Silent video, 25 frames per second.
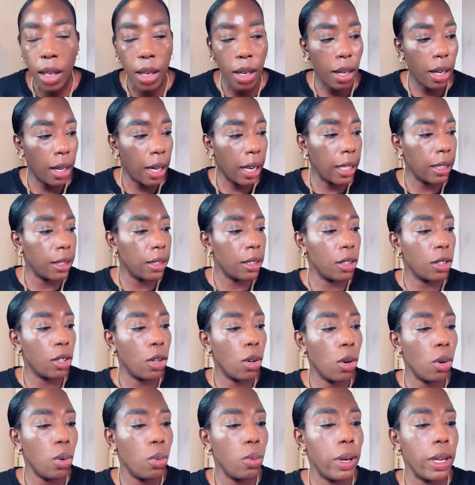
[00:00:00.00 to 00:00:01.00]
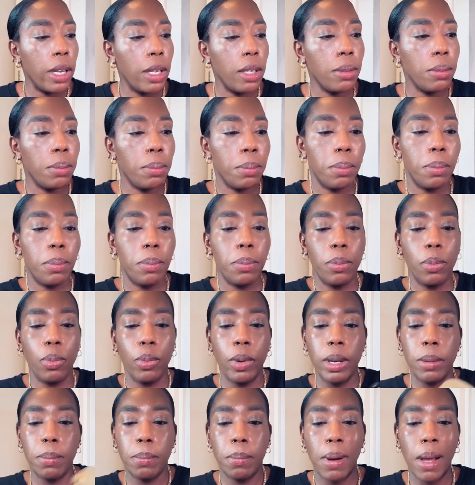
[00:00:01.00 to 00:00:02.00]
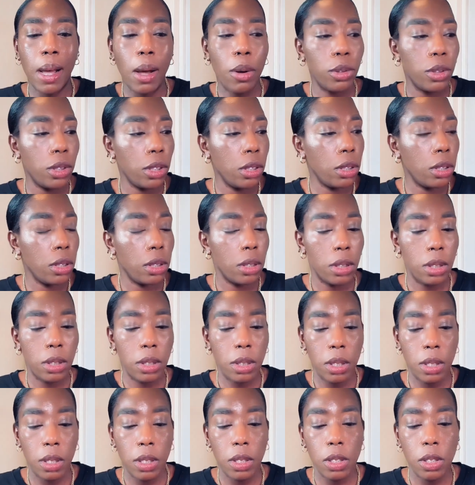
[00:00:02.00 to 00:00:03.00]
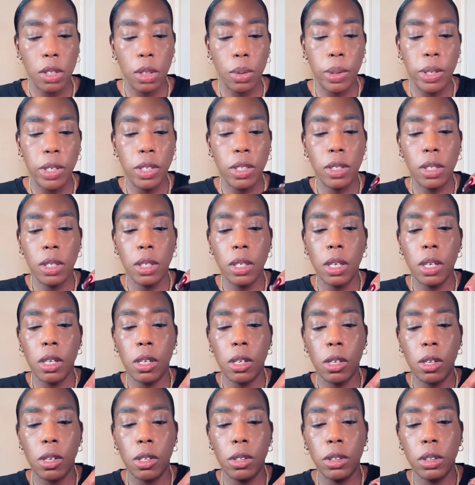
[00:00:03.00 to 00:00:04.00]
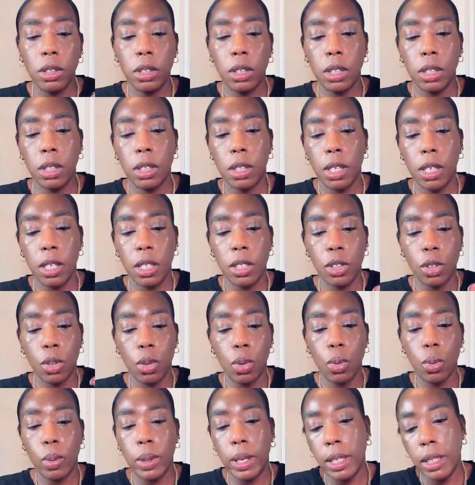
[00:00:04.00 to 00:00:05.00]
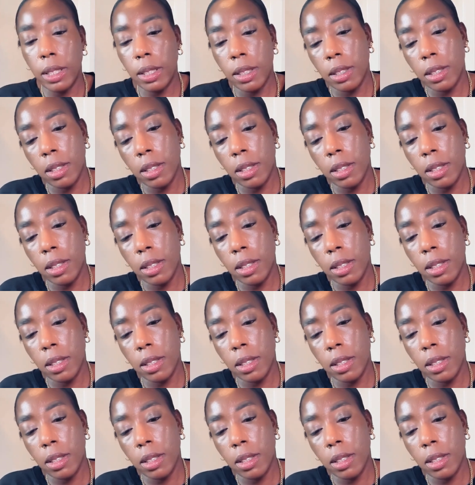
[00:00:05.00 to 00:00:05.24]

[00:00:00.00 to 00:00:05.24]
Let's go in with powders. So we're using Galon to, as always.